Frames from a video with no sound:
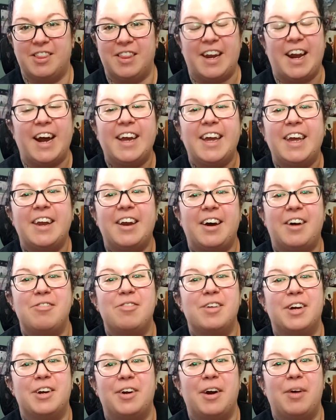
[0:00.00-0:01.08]
that I cannot
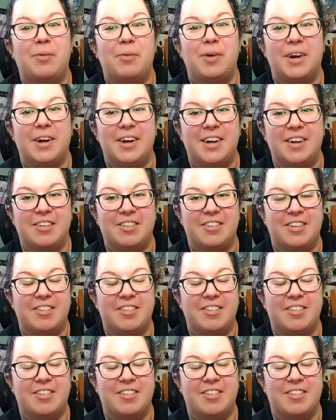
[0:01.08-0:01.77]
figure out what it is.